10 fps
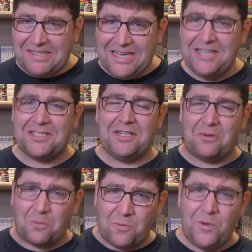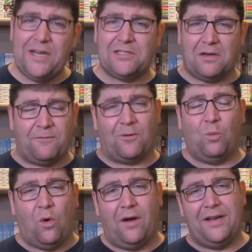decent reason for
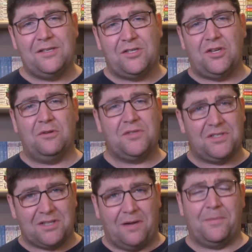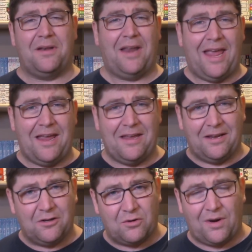wanting to summon an
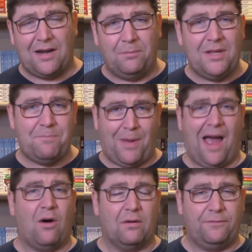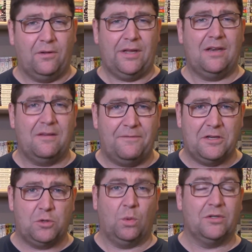incredibly powerful
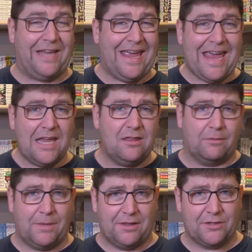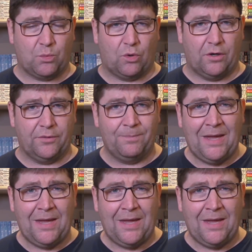individual to aid them in this world.